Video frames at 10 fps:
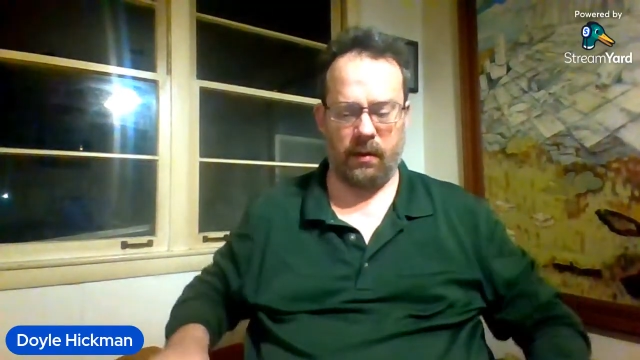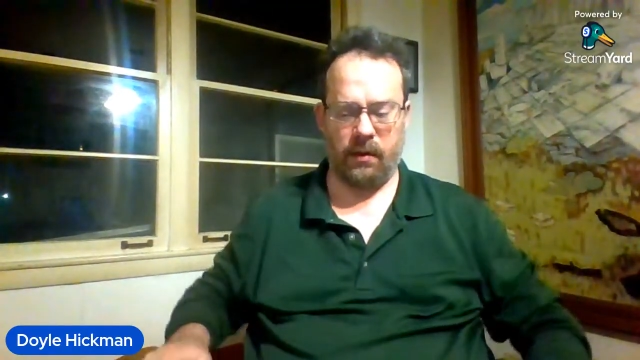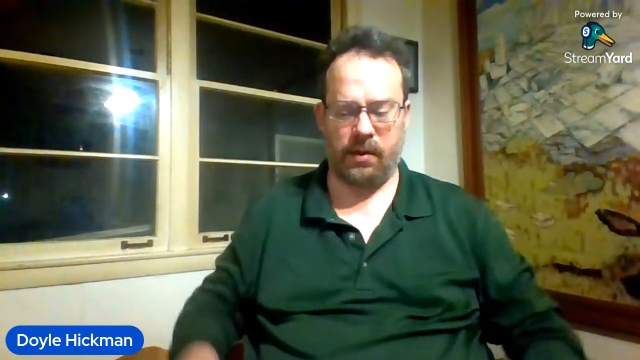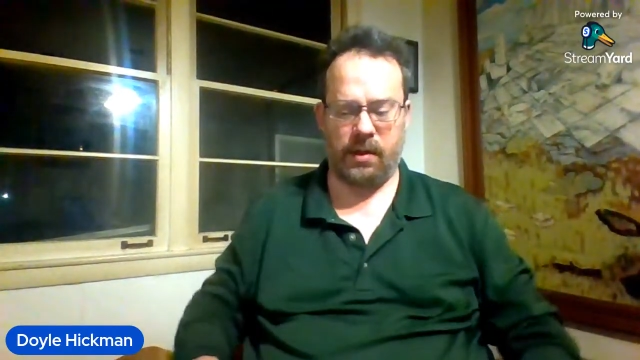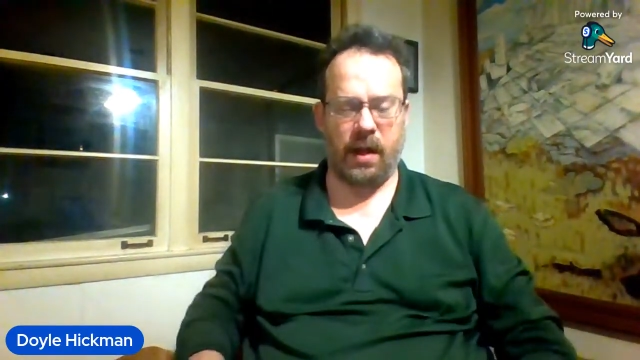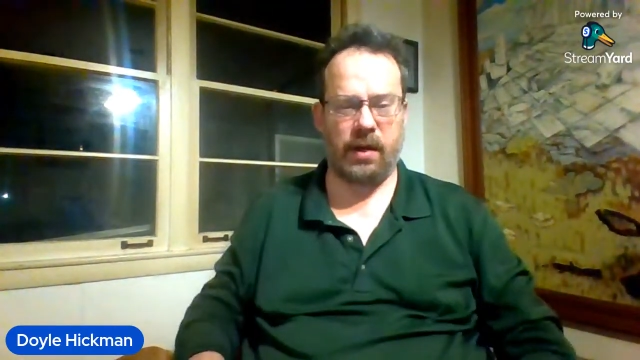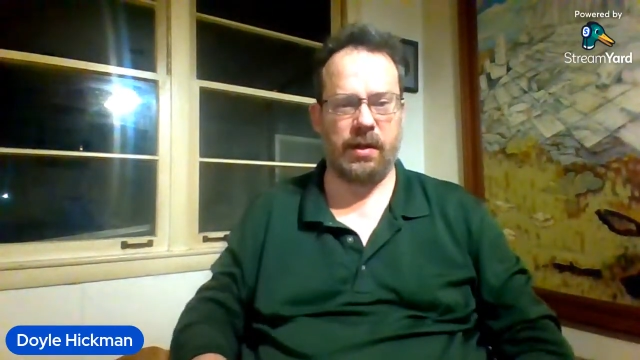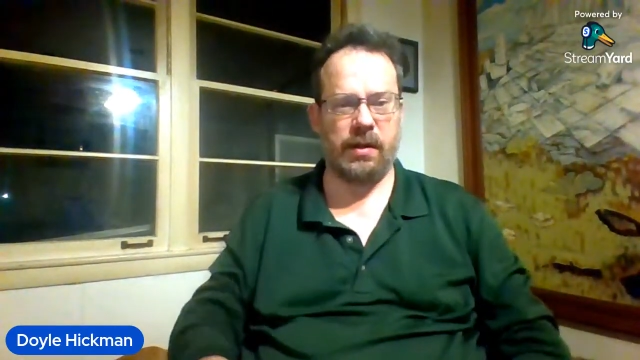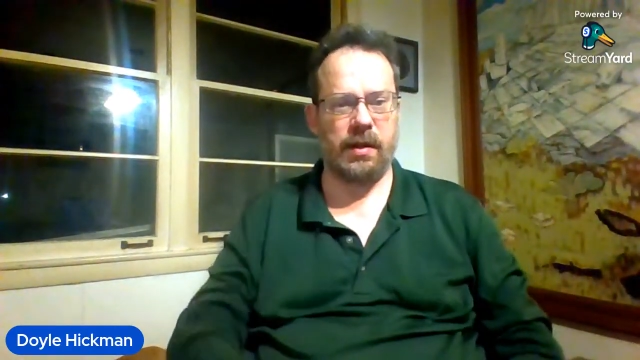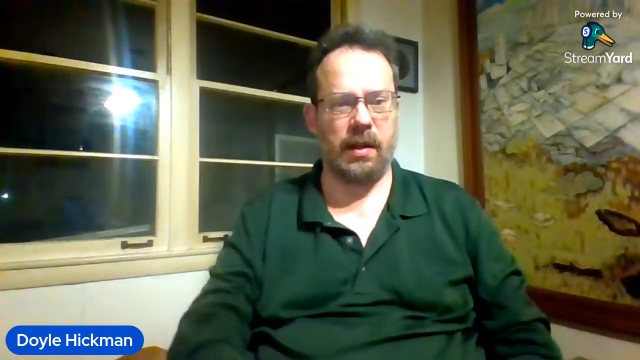
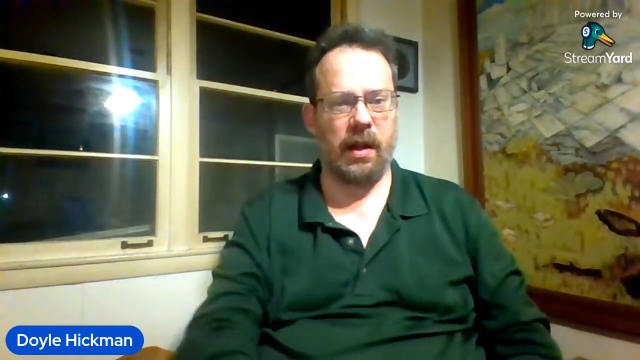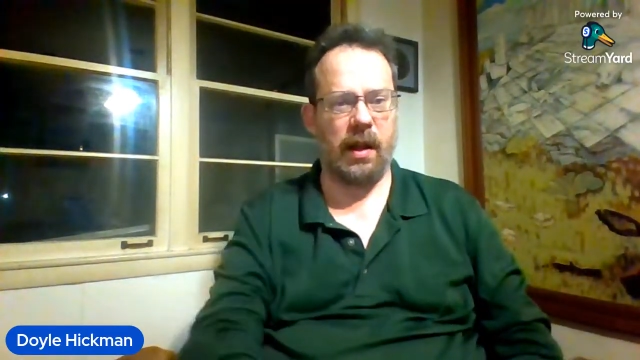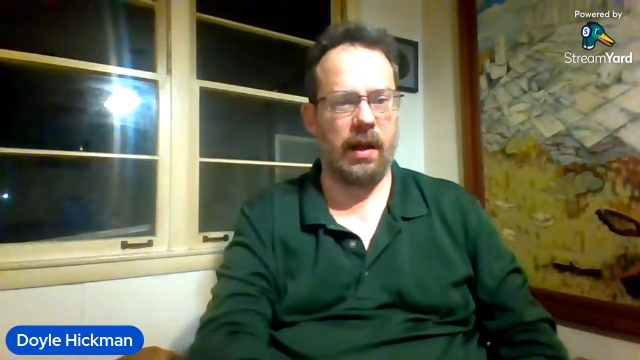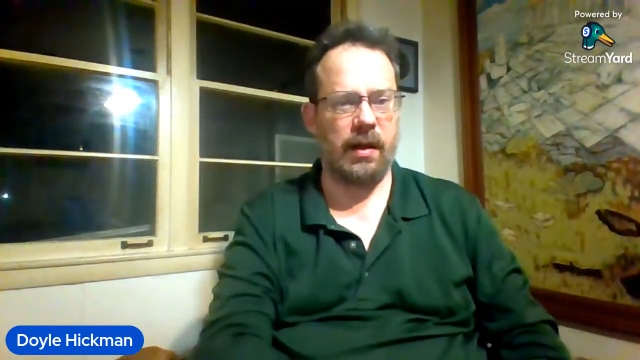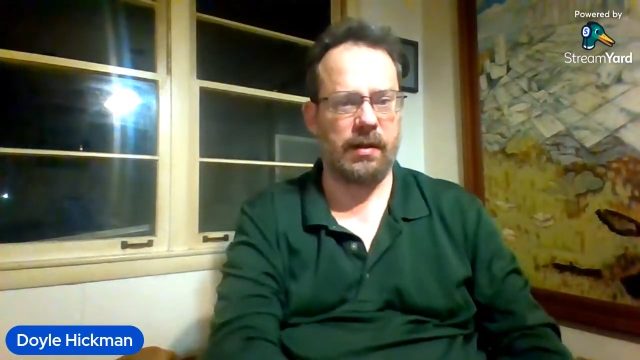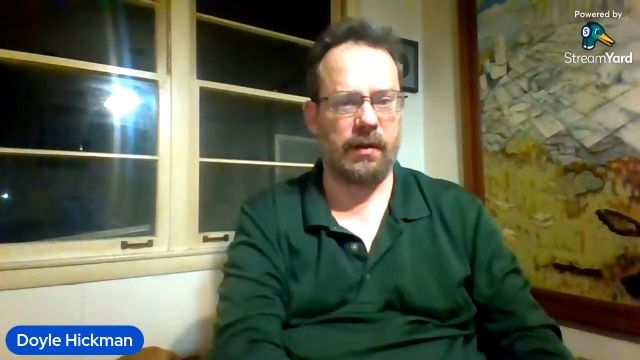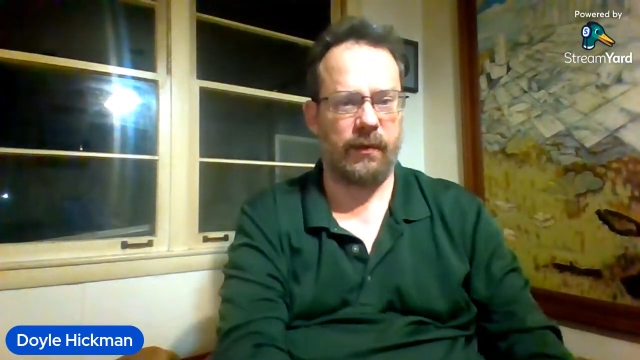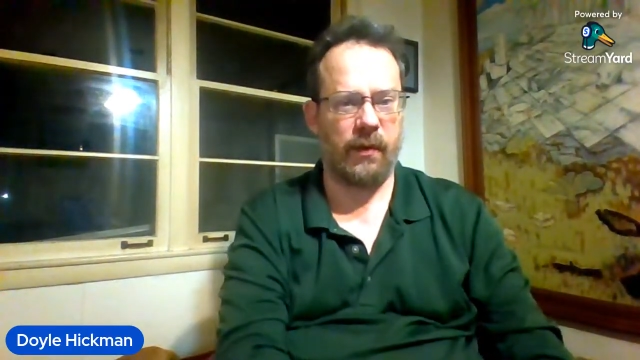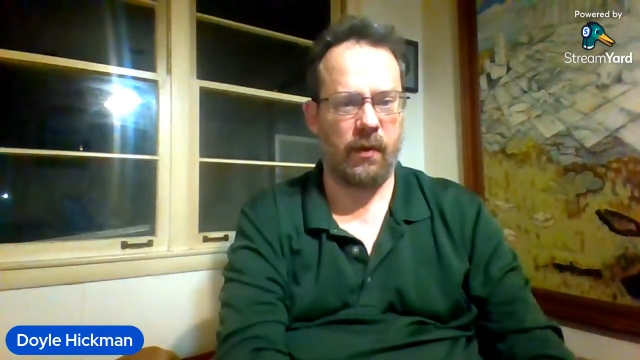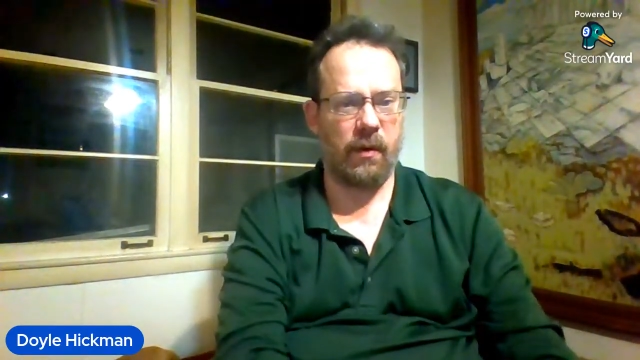sections of the legs a
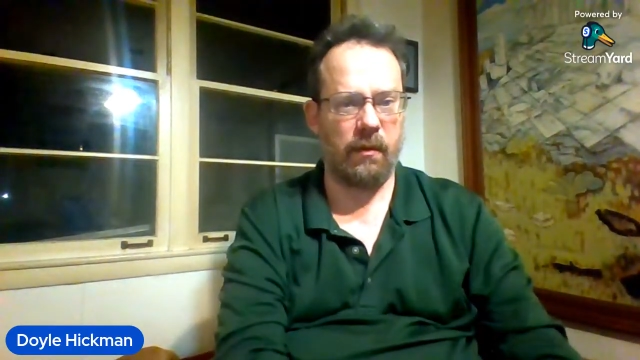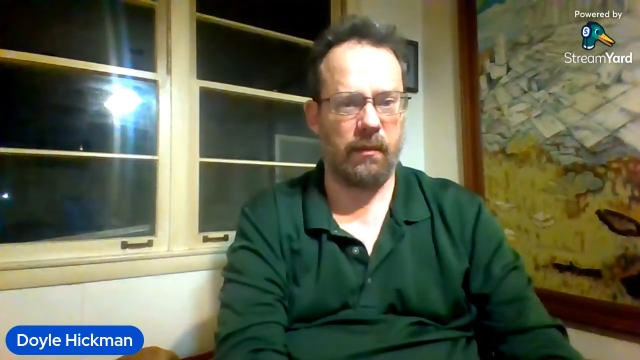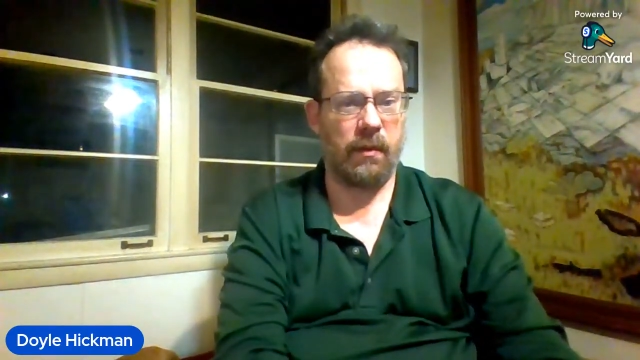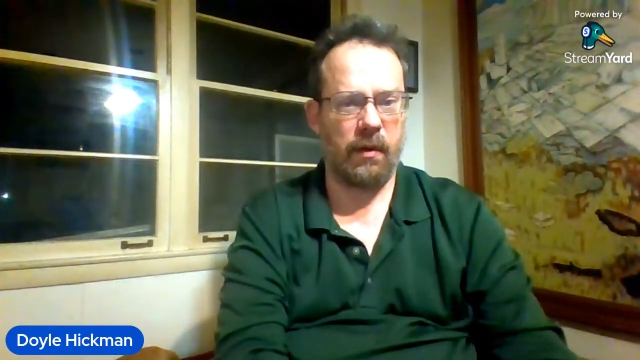form,